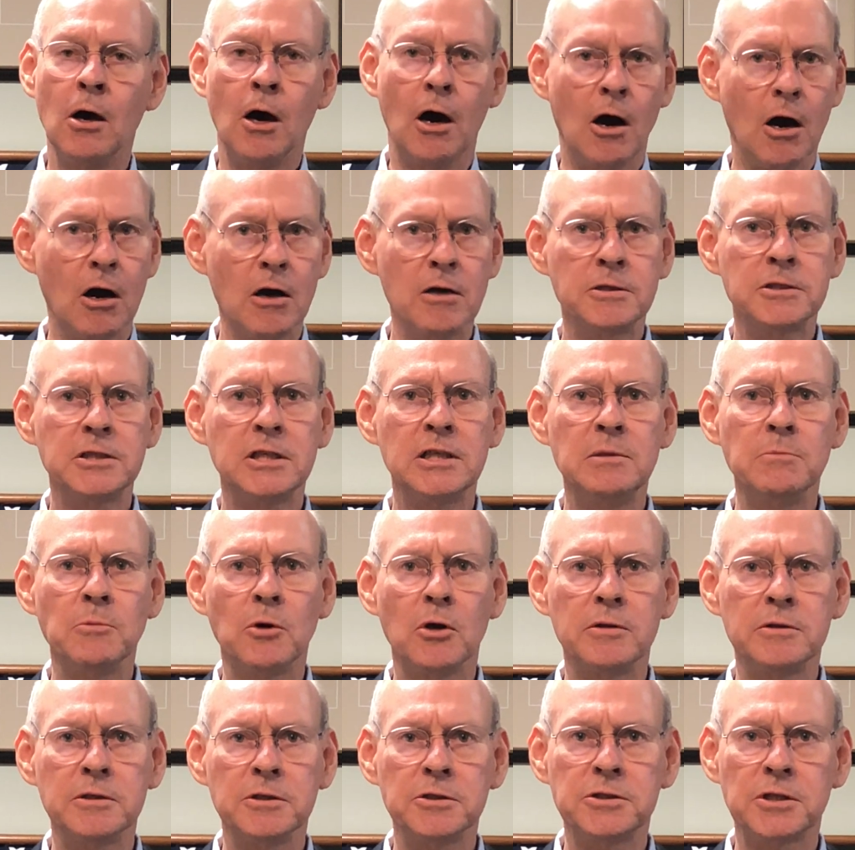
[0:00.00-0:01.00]
Our team
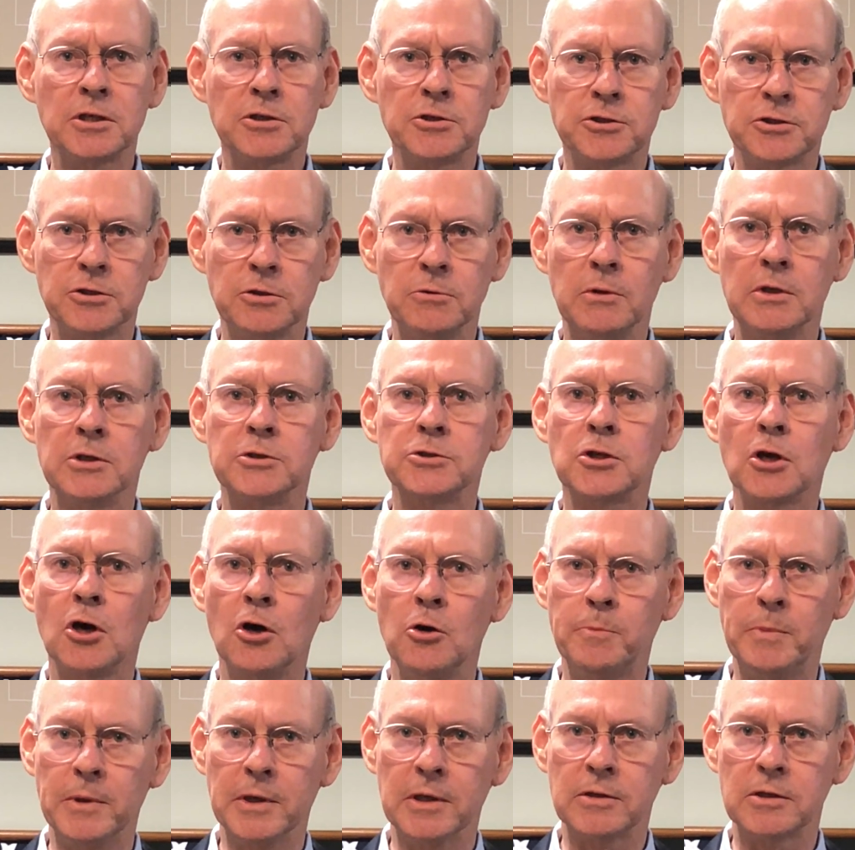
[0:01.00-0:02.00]
on this issue is
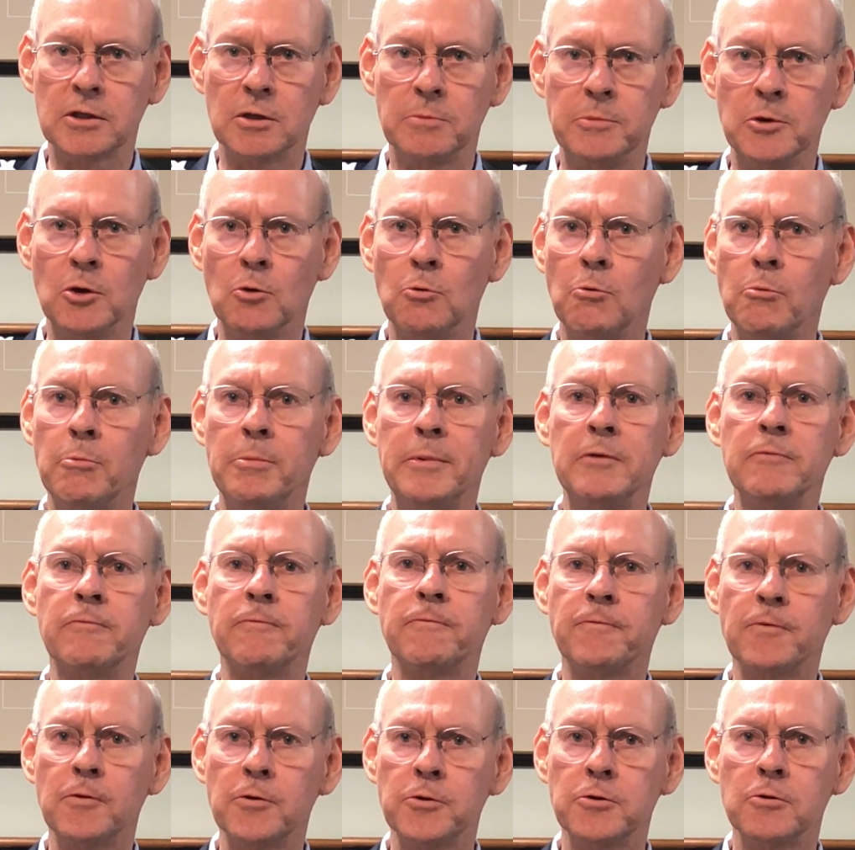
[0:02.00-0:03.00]
hoping the bill will be
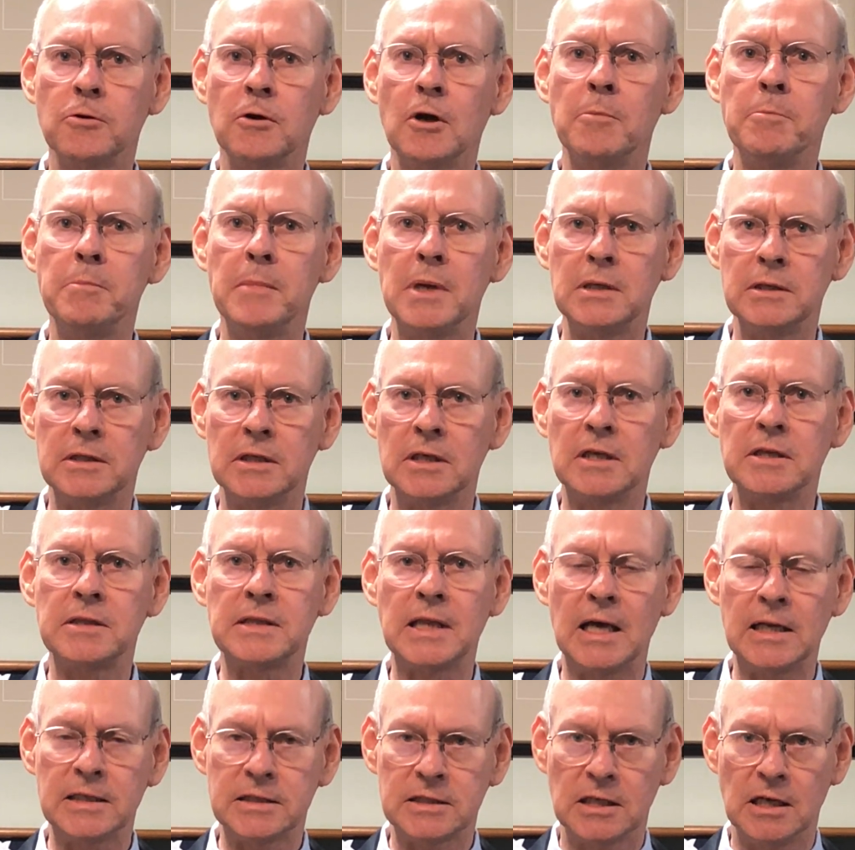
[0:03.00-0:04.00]
further amended at
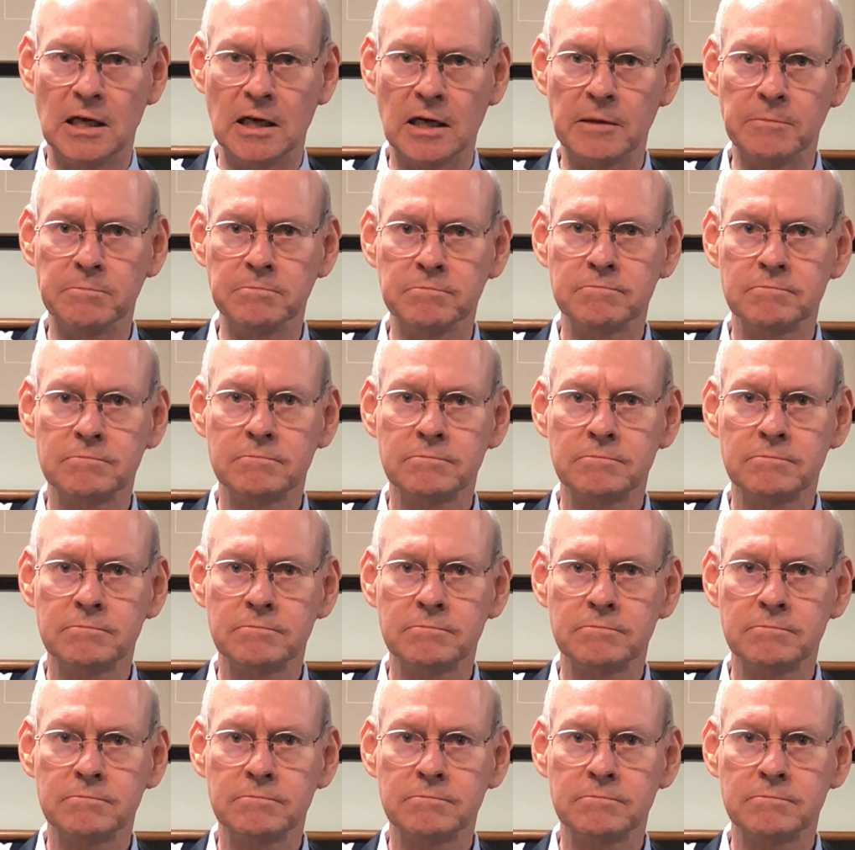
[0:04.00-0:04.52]
that time.